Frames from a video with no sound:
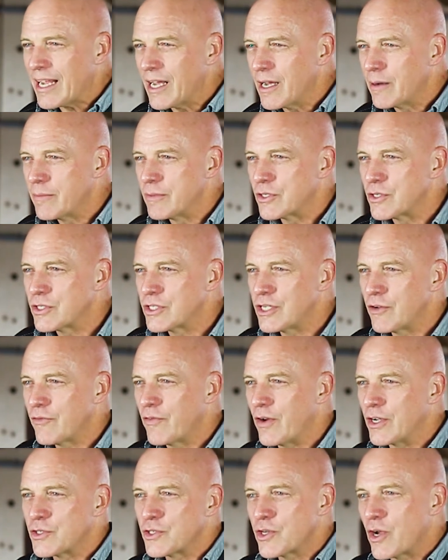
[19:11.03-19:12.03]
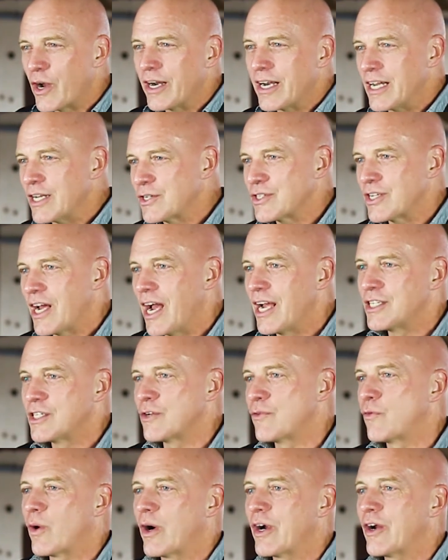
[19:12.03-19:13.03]
him and see if I saw any signs
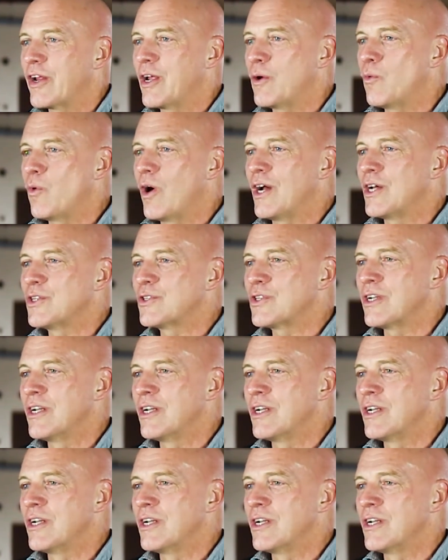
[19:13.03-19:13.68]
of where he was.